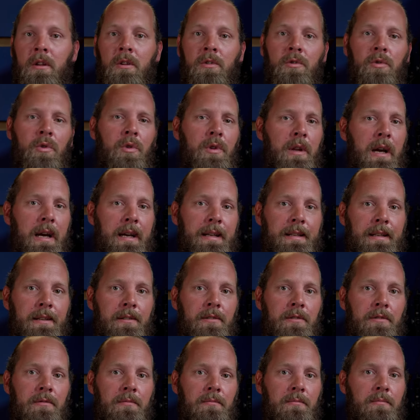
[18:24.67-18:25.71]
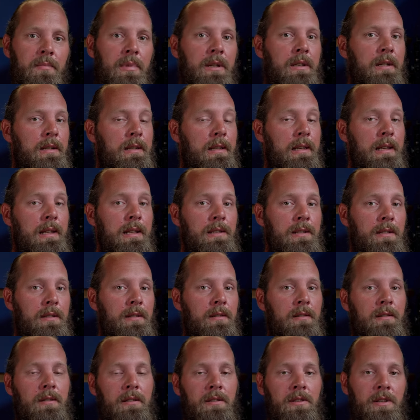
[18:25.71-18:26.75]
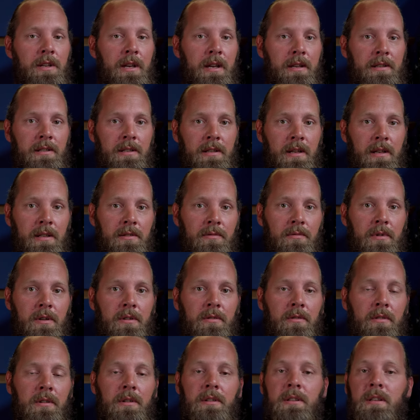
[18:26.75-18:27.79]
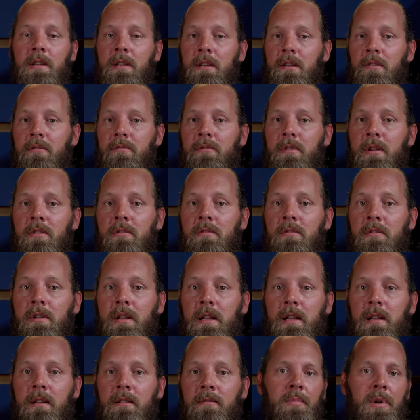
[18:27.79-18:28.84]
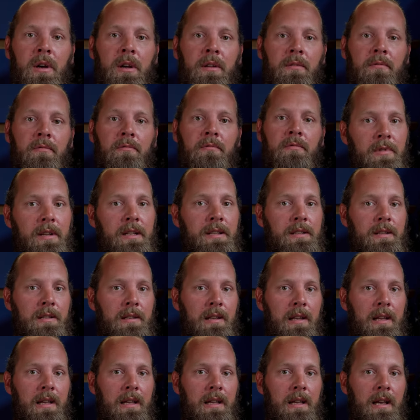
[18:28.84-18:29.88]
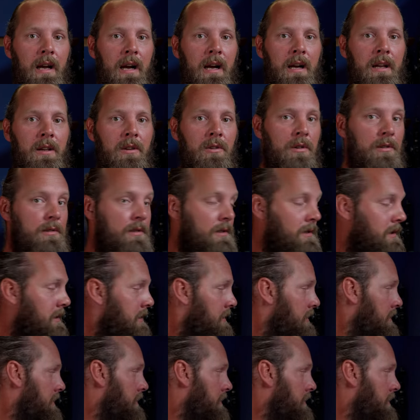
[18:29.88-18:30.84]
Not ideal, but at least the GH6 will continue recording. But recently I got